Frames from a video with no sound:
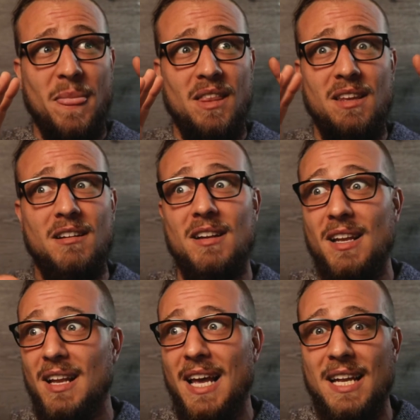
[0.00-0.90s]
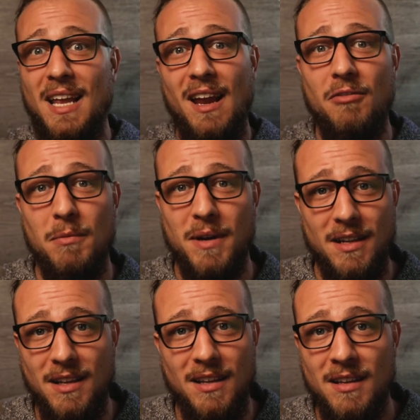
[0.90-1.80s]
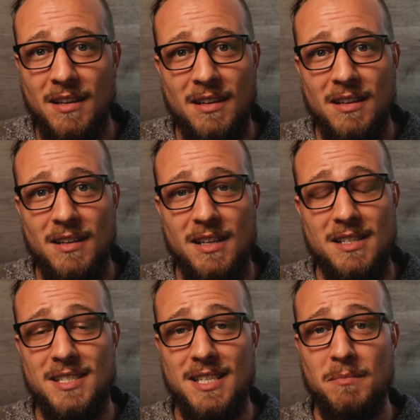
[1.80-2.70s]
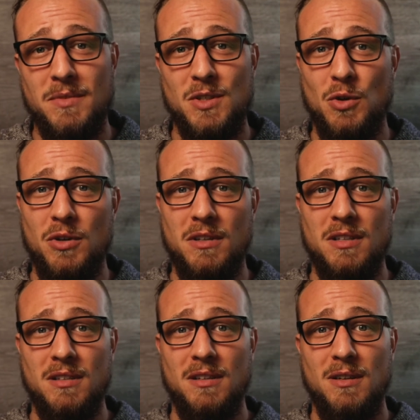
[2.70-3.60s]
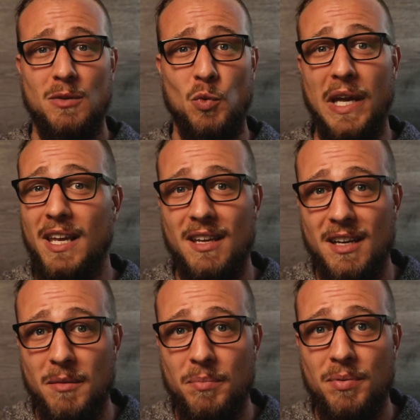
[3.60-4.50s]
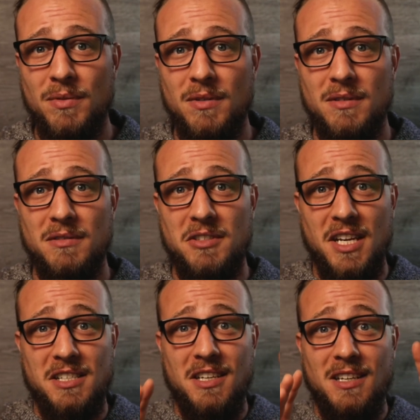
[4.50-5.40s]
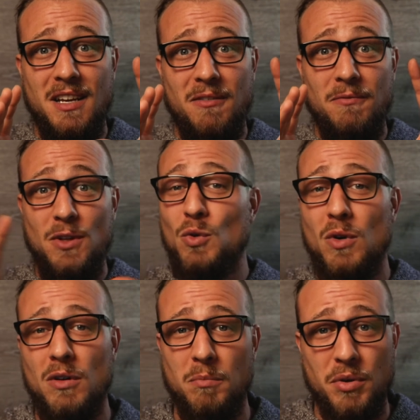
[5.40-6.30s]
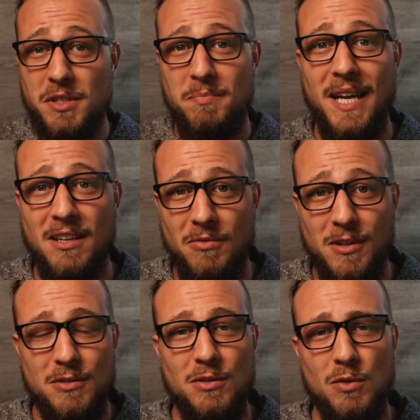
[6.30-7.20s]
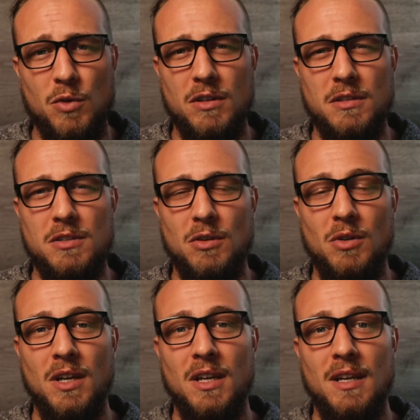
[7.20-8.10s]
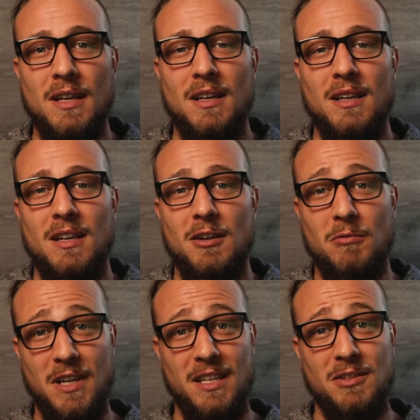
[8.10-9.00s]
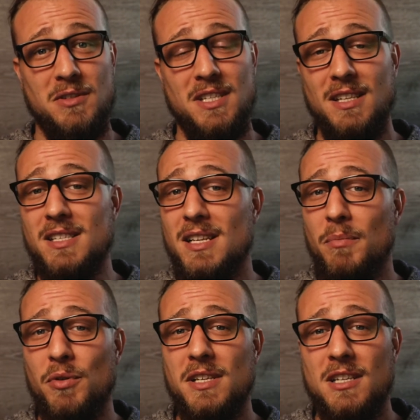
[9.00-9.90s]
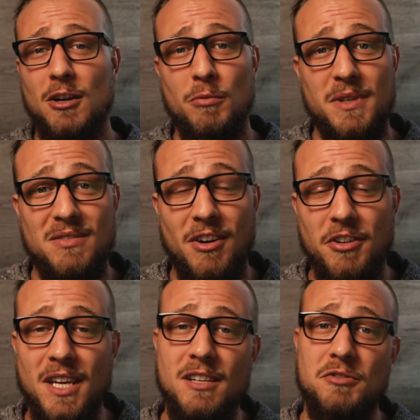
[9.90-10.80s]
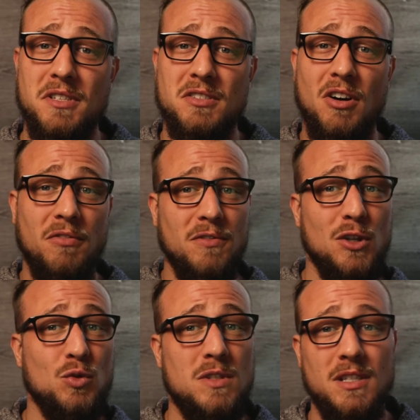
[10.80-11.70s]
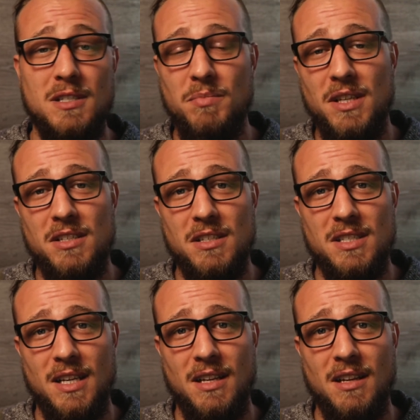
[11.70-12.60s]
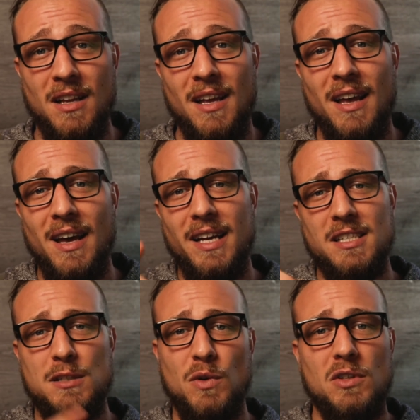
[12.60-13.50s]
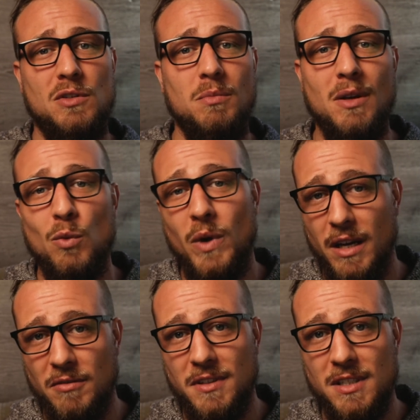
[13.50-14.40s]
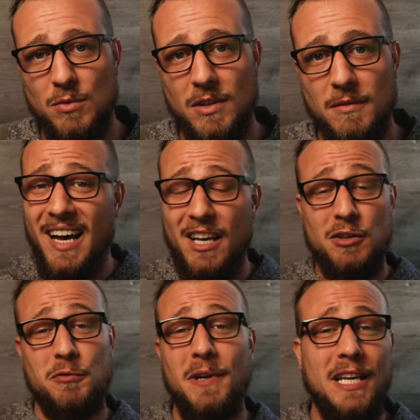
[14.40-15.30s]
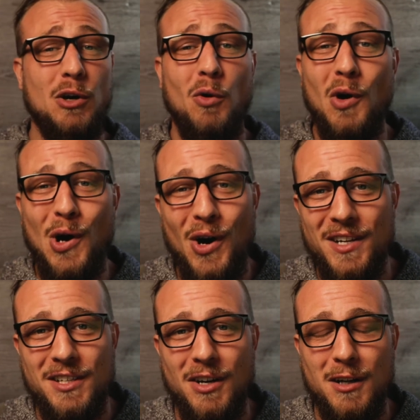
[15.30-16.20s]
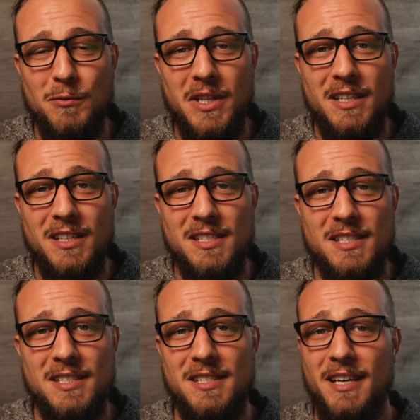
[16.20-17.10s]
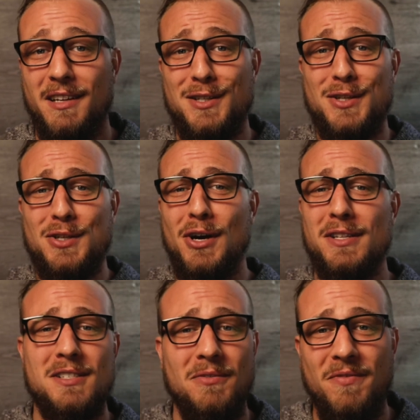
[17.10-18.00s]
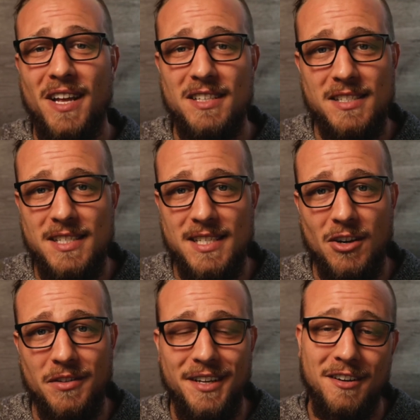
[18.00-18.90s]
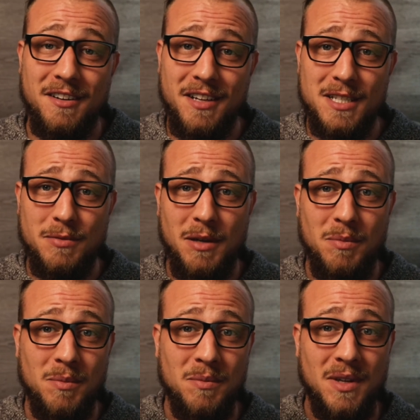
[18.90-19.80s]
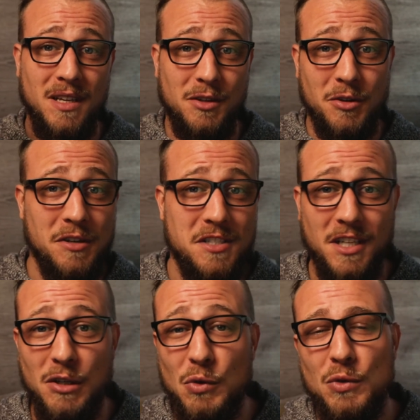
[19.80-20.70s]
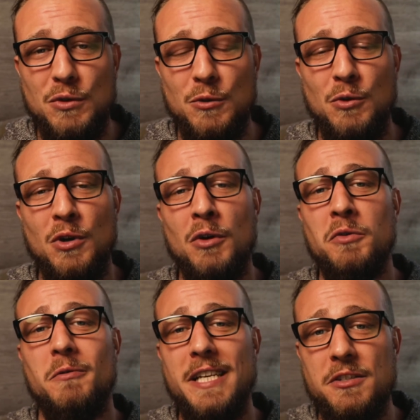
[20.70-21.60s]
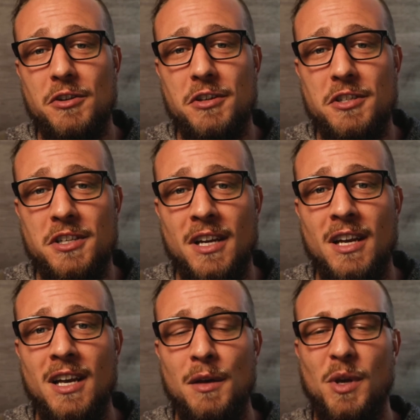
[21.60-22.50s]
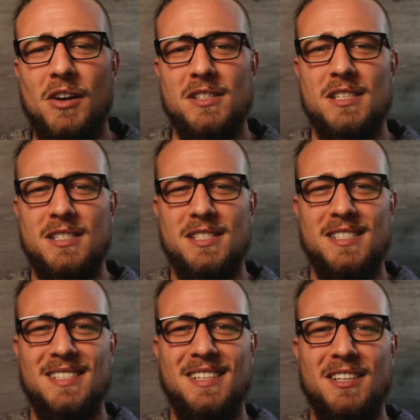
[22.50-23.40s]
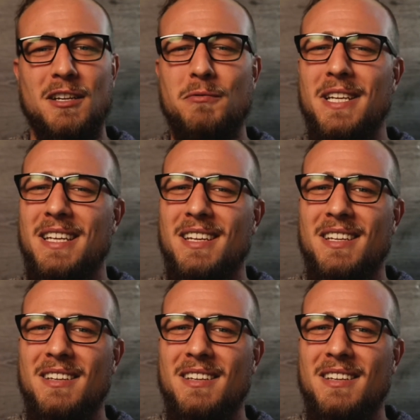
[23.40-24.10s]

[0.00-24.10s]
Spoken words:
year that had everybody in some sort waking up, changing their view or perspective onto the world. So really, you see the slippery slope is very dangerous, often used in speeches, and I just want you to be aware of this one. I could really go on and on with this. There are tons of fallacies out there. That's why I'm encouraging you to do your own research, because it's not really